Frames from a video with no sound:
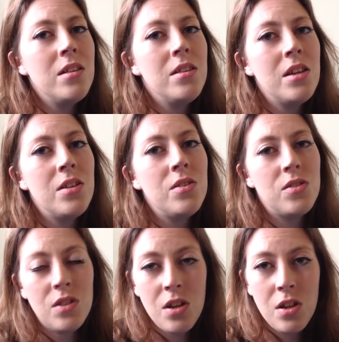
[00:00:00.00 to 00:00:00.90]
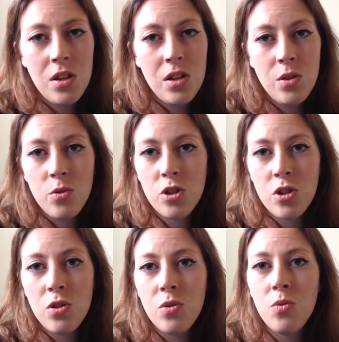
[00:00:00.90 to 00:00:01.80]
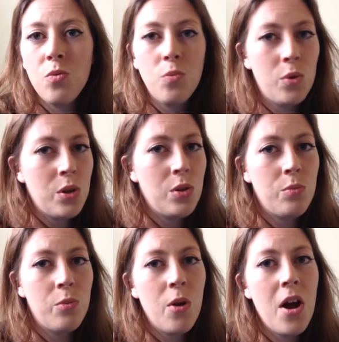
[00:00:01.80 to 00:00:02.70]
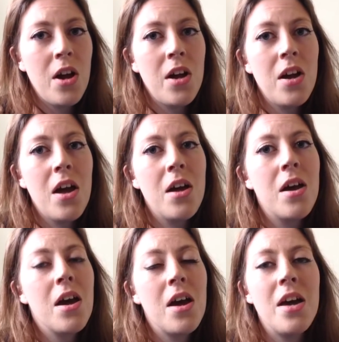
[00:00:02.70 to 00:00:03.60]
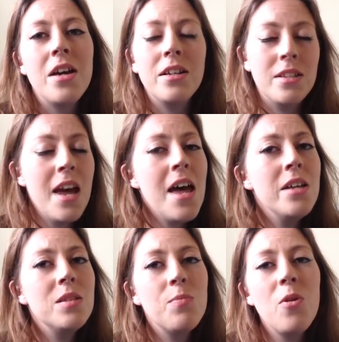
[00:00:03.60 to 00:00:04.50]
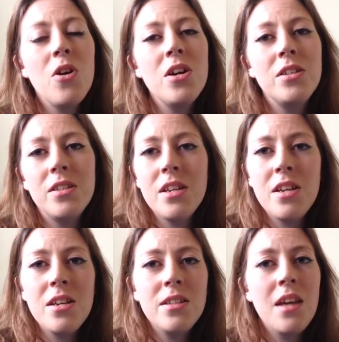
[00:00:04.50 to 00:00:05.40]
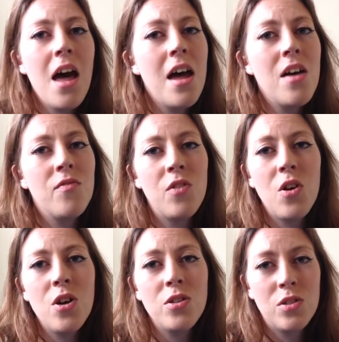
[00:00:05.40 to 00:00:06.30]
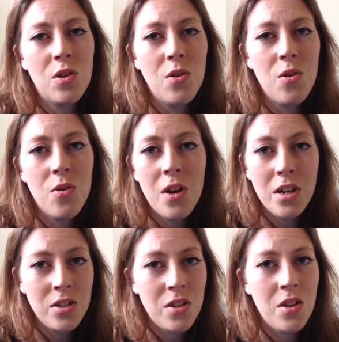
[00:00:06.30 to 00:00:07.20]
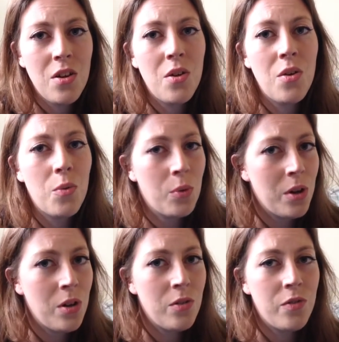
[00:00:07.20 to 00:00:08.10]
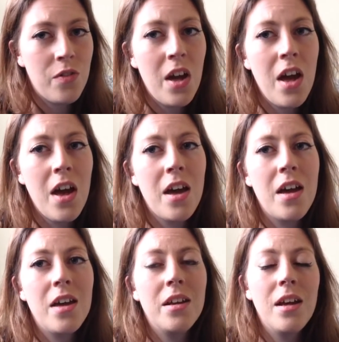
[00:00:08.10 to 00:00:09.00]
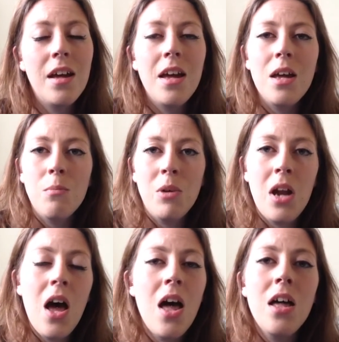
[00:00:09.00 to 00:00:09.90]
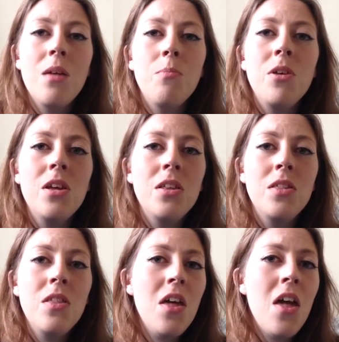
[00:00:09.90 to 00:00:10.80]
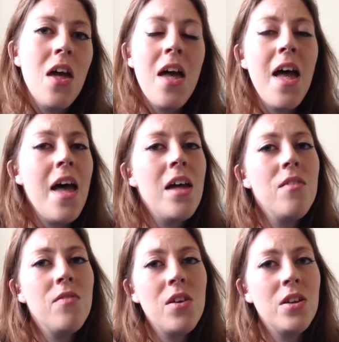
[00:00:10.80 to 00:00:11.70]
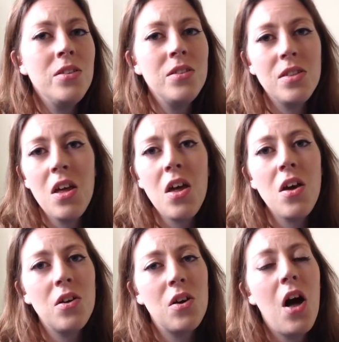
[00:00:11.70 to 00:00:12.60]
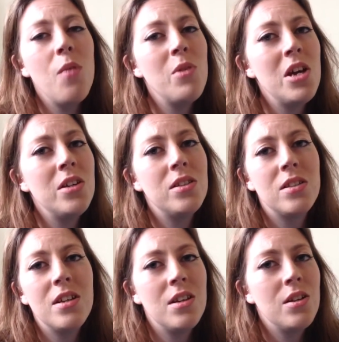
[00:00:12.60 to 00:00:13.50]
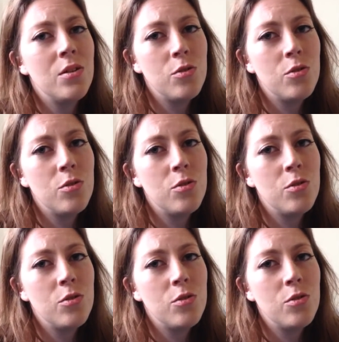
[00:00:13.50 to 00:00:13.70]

soon this illusion will break. Desperate desire for surrender will fade. But up in the heavens the comet still